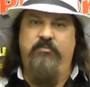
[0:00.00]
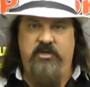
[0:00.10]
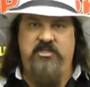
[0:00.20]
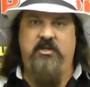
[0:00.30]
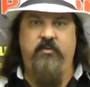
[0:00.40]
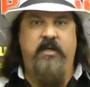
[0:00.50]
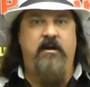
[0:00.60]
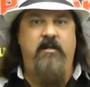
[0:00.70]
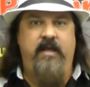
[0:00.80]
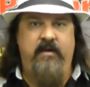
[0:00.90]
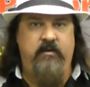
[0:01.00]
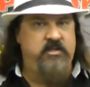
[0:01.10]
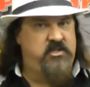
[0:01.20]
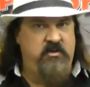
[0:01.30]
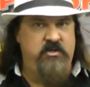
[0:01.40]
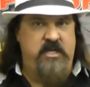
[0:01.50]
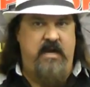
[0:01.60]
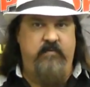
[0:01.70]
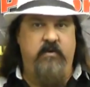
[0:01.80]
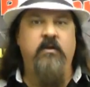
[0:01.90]
Pretty sure we can all handle a
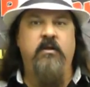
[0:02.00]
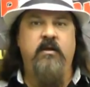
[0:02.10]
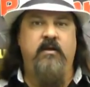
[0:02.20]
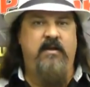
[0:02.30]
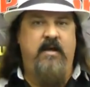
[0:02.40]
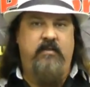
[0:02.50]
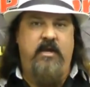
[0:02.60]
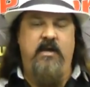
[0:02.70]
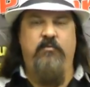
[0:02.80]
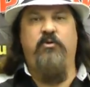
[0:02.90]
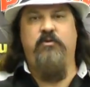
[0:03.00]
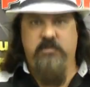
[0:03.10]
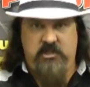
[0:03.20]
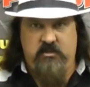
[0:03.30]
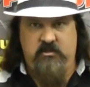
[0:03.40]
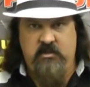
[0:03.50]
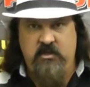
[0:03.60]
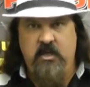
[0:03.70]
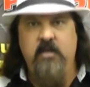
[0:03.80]
screwdriver, not the kind with orange juice.